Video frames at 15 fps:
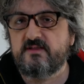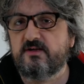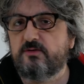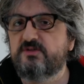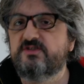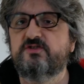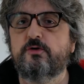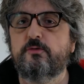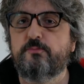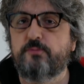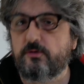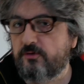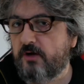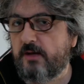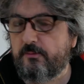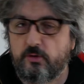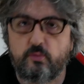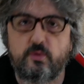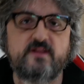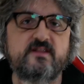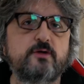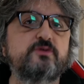there is a program,
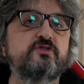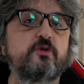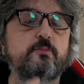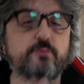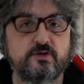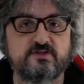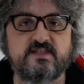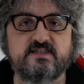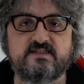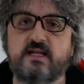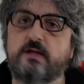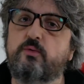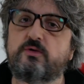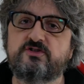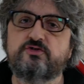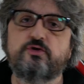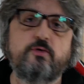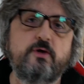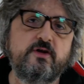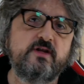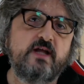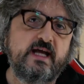when there is a process that wants to
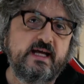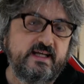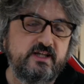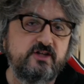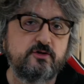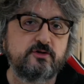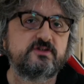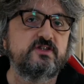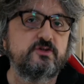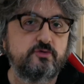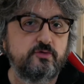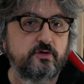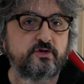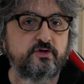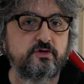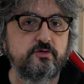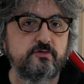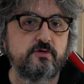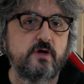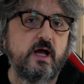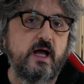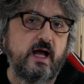run, it goes into a
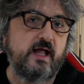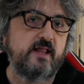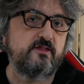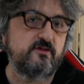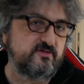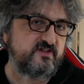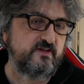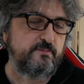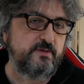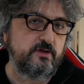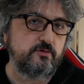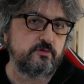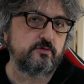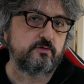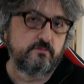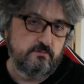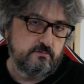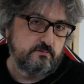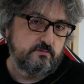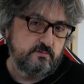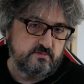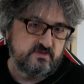queue and the CPU
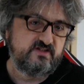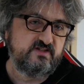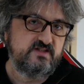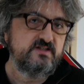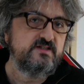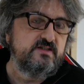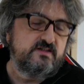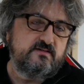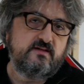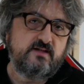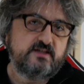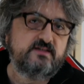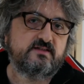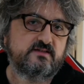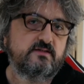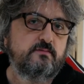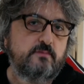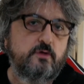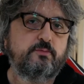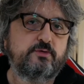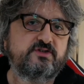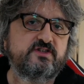see there's
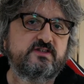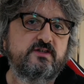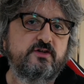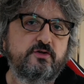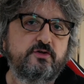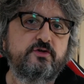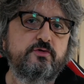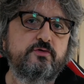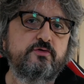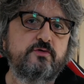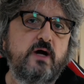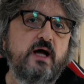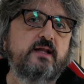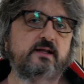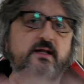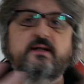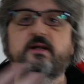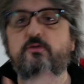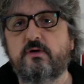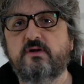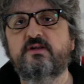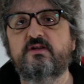a process in the queue and let
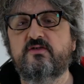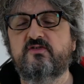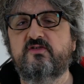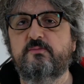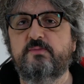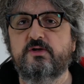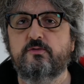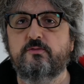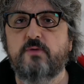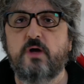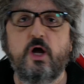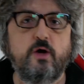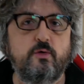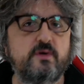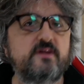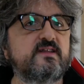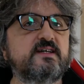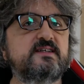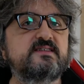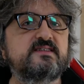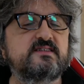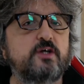it run in the CPU. When
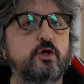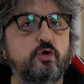there's